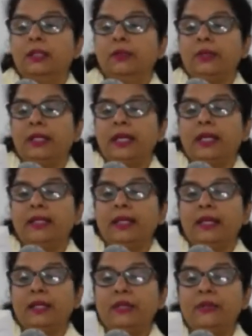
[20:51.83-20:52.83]
Okay,
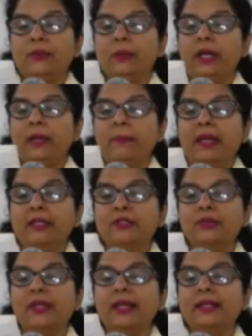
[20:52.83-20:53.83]
thank you. Amen
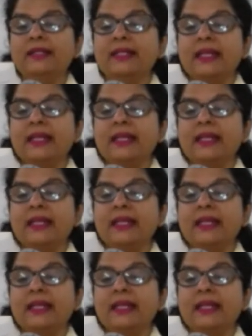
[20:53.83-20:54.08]
to that.